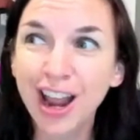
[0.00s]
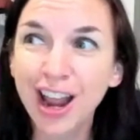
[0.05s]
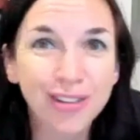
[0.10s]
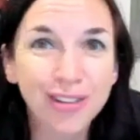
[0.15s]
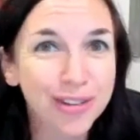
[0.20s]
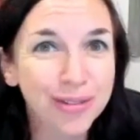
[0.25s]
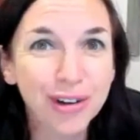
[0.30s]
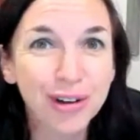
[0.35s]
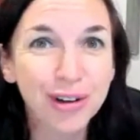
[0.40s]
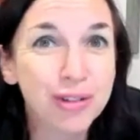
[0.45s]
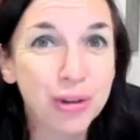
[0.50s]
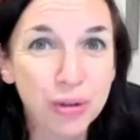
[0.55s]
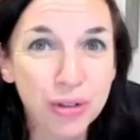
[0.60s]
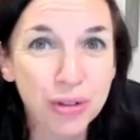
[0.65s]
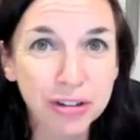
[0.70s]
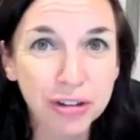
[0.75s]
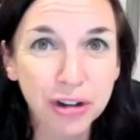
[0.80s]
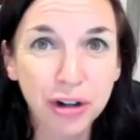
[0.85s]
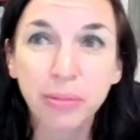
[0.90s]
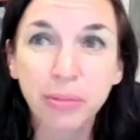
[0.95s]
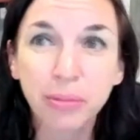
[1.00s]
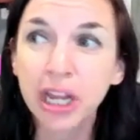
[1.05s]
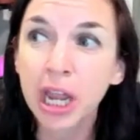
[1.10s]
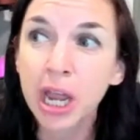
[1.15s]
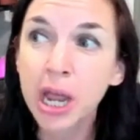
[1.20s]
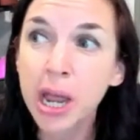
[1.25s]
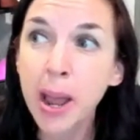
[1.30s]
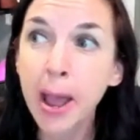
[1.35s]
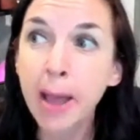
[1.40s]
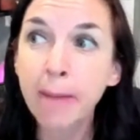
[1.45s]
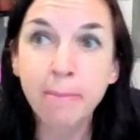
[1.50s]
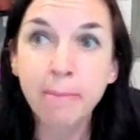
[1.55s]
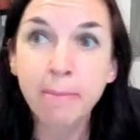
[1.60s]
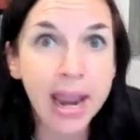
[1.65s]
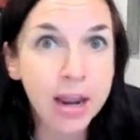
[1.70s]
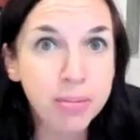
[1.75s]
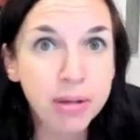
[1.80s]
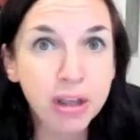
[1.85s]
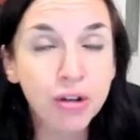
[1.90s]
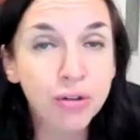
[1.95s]
I sometimes use that term like
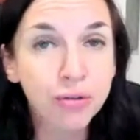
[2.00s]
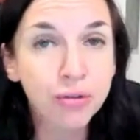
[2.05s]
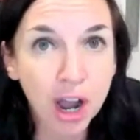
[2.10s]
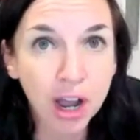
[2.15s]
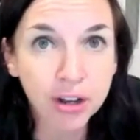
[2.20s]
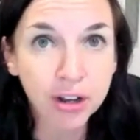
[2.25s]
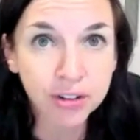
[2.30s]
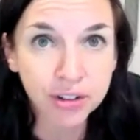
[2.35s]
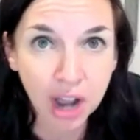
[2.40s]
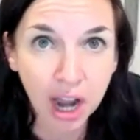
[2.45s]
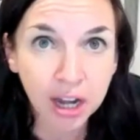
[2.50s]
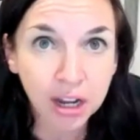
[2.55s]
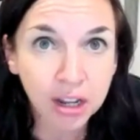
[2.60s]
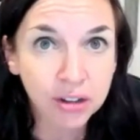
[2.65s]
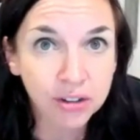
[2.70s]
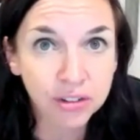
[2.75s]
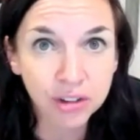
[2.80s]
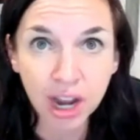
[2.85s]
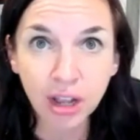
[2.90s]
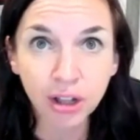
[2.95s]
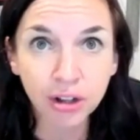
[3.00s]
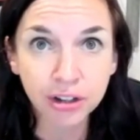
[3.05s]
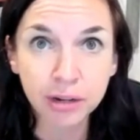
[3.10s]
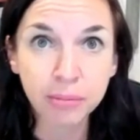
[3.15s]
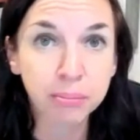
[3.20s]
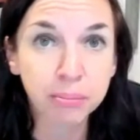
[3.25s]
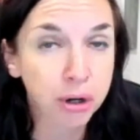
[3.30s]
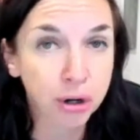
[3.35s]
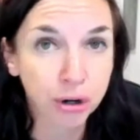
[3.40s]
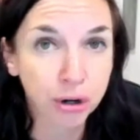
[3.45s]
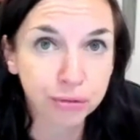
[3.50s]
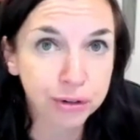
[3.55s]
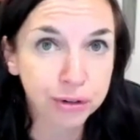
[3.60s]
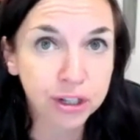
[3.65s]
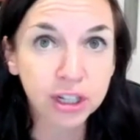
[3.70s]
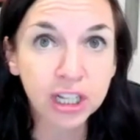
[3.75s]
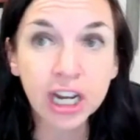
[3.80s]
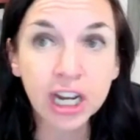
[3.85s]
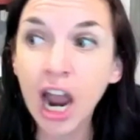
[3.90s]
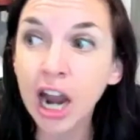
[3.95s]
maybe you've got diet dialed in
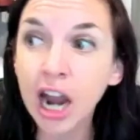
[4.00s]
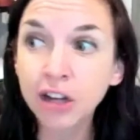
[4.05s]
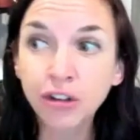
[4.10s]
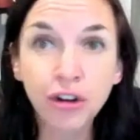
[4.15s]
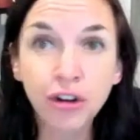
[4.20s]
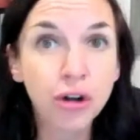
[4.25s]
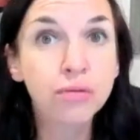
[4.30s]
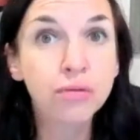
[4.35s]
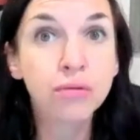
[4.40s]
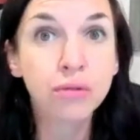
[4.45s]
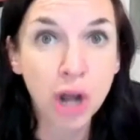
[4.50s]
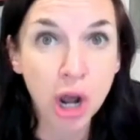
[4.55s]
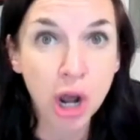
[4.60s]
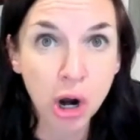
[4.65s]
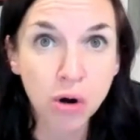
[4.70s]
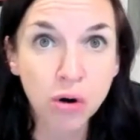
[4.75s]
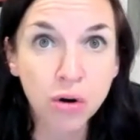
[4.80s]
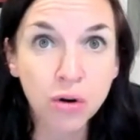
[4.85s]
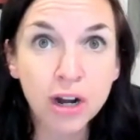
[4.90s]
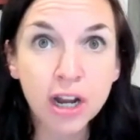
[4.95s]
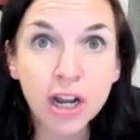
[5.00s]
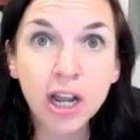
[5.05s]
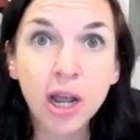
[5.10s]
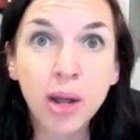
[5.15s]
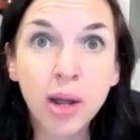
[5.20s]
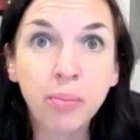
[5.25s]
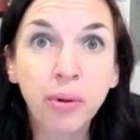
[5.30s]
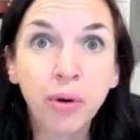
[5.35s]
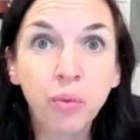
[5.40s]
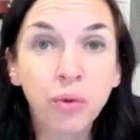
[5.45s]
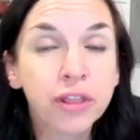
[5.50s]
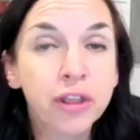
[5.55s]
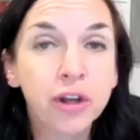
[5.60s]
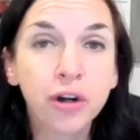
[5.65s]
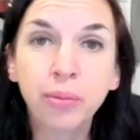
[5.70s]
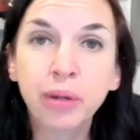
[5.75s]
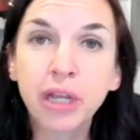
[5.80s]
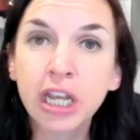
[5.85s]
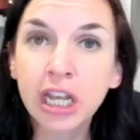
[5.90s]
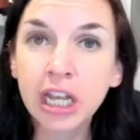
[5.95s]
perfectly. I don't know, but would
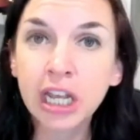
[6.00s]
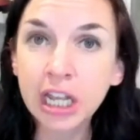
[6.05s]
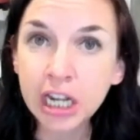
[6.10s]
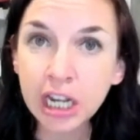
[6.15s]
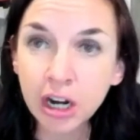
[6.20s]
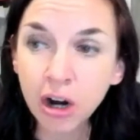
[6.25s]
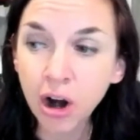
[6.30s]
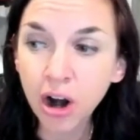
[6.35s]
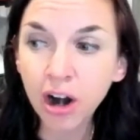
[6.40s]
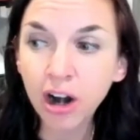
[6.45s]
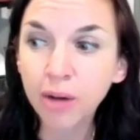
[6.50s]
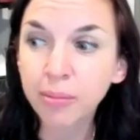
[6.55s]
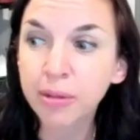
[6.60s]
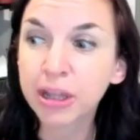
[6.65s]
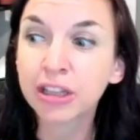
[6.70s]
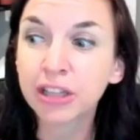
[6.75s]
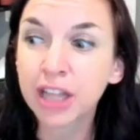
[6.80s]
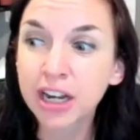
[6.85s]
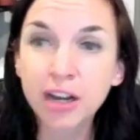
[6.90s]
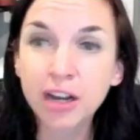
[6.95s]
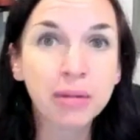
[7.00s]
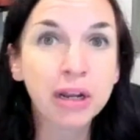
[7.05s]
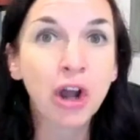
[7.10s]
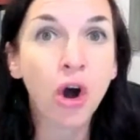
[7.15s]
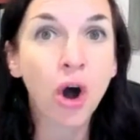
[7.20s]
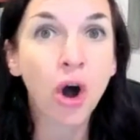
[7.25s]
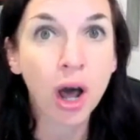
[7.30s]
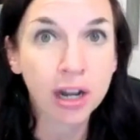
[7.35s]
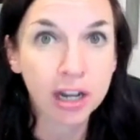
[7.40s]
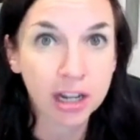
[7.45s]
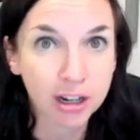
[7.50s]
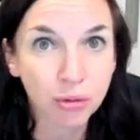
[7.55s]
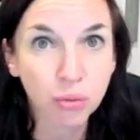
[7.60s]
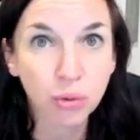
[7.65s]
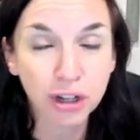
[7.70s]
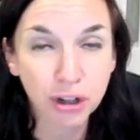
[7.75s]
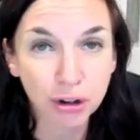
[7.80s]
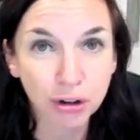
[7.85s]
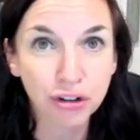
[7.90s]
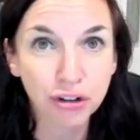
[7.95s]
there be any harm in letting me audit
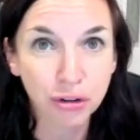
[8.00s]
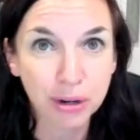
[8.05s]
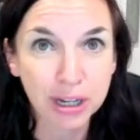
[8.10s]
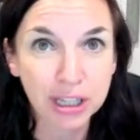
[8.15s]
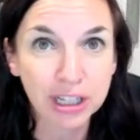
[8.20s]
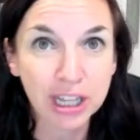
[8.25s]
what you're doing?